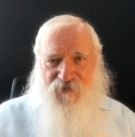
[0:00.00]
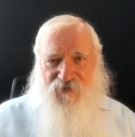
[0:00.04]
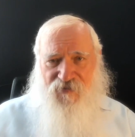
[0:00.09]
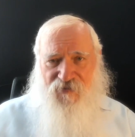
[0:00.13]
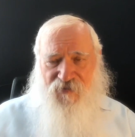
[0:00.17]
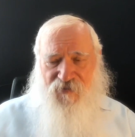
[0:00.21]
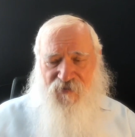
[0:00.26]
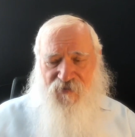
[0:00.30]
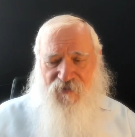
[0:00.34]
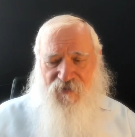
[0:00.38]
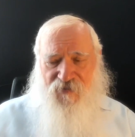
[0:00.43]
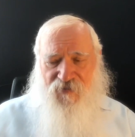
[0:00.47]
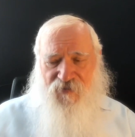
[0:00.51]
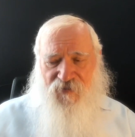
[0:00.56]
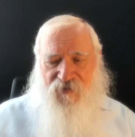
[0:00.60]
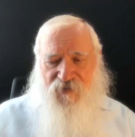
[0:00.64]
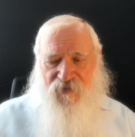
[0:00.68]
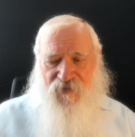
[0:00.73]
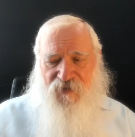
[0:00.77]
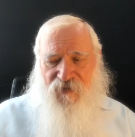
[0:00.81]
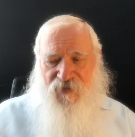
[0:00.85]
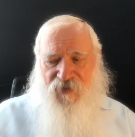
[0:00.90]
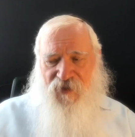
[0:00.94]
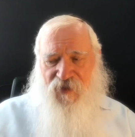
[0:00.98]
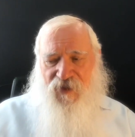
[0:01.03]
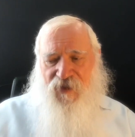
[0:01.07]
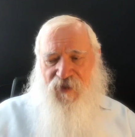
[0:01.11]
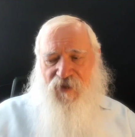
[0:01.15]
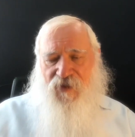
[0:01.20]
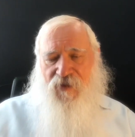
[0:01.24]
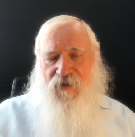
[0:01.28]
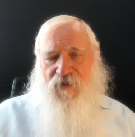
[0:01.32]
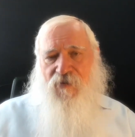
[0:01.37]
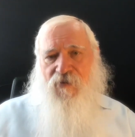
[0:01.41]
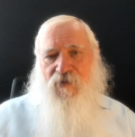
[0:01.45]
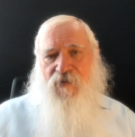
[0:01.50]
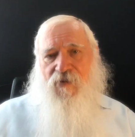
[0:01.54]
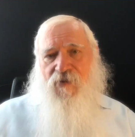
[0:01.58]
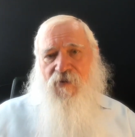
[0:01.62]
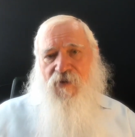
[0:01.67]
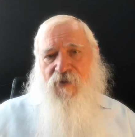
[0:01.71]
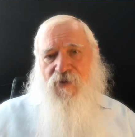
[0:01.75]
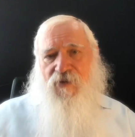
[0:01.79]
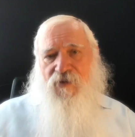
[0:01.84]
No one is speaking in this clip.